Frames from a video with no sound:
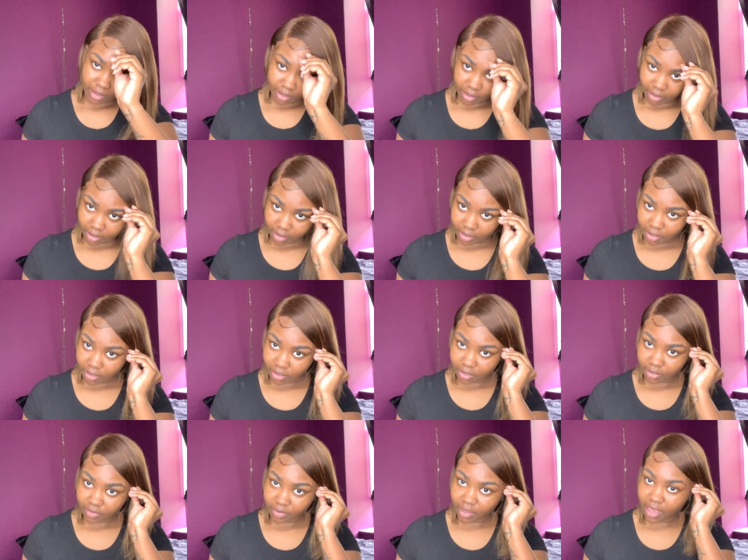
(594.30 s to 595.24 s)
And then
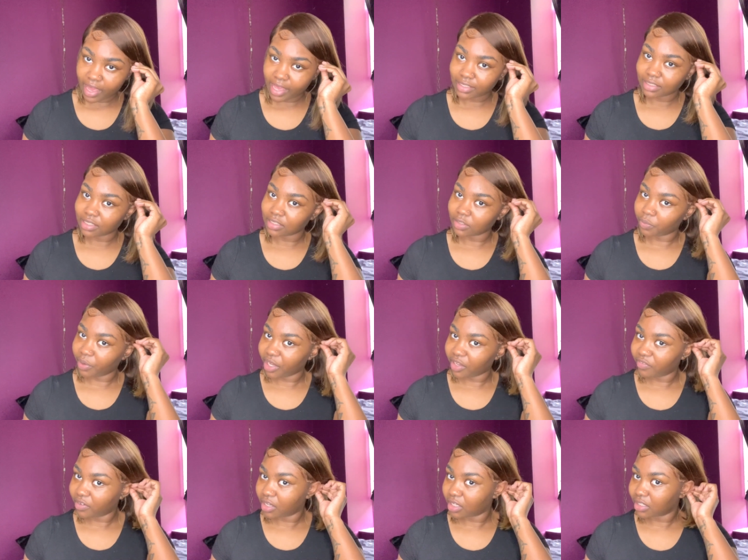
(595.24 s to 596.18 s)
it has this wave
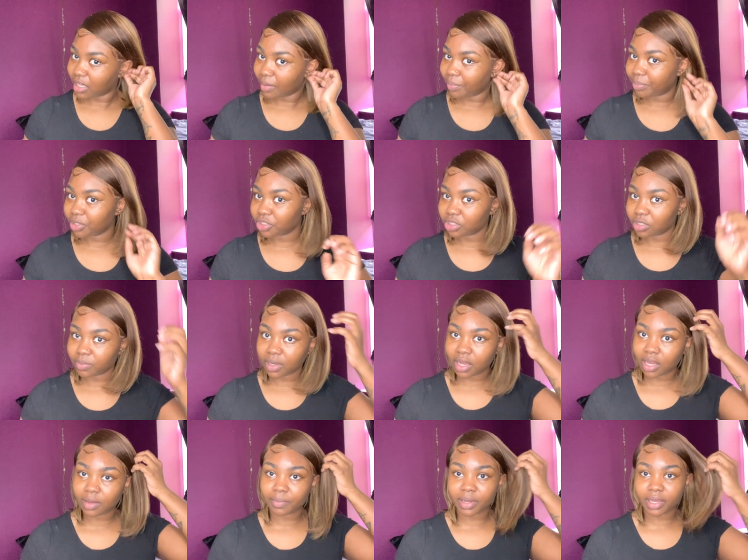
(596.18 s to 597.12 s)
because I pushed it behind
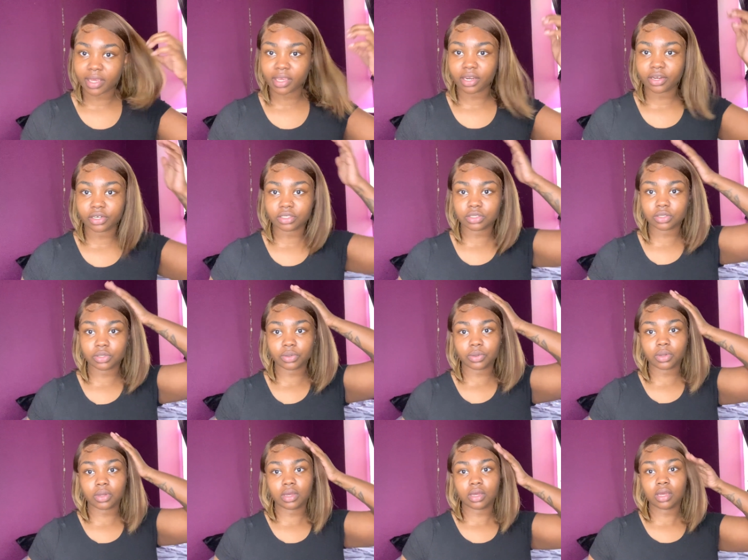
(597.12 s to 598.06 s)
my ear too.
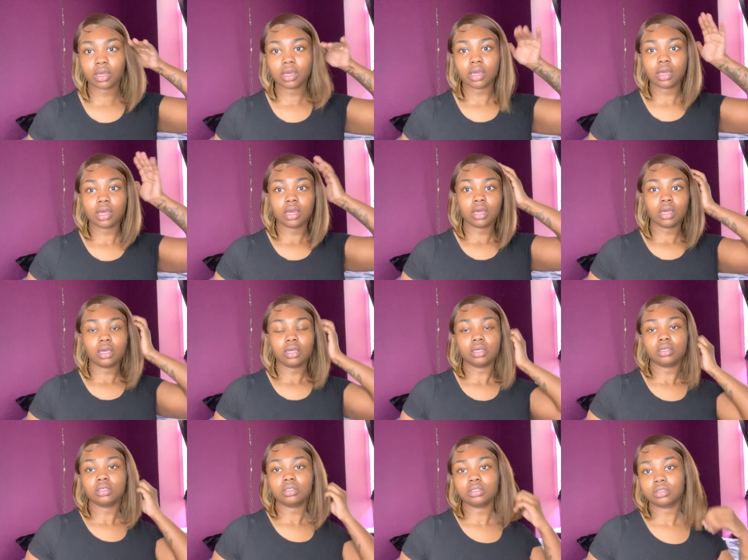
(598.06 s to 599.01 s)

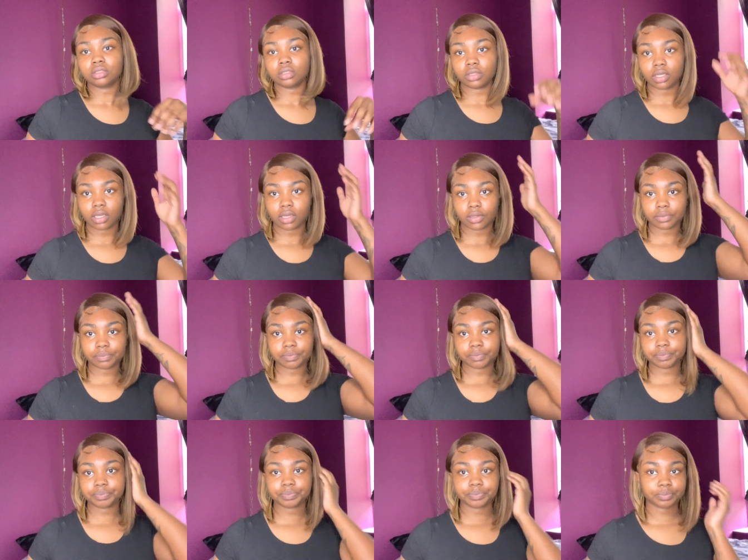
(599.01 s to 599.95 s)
So yeah.
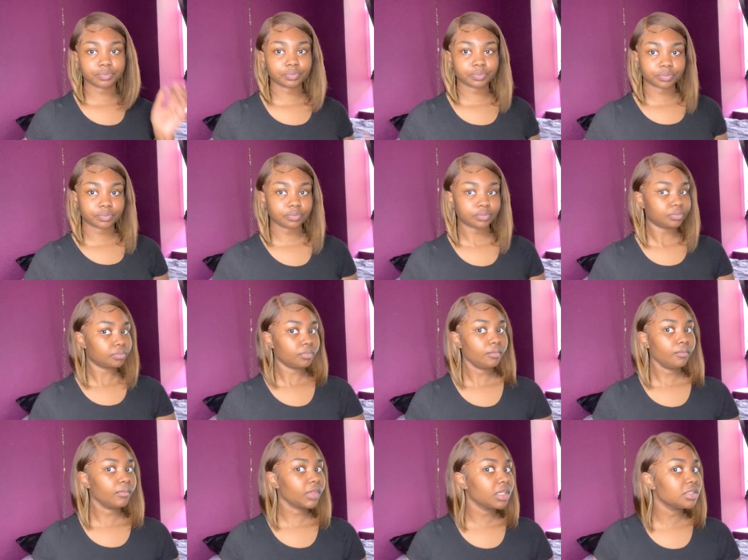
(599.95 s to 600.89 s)

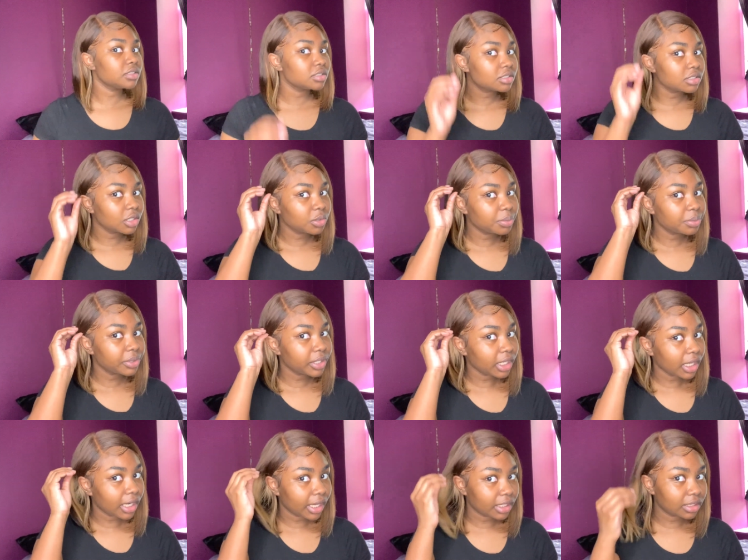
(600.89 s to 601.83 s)
This is so pretty.
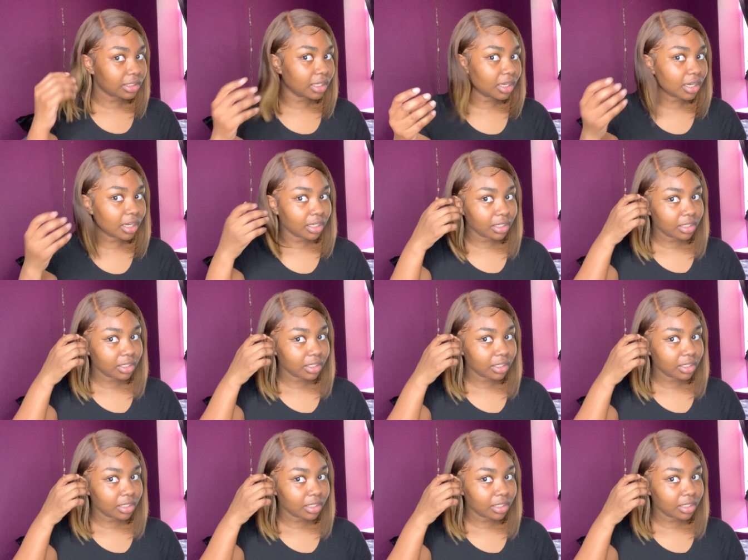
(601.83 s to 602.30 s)
Like, the color is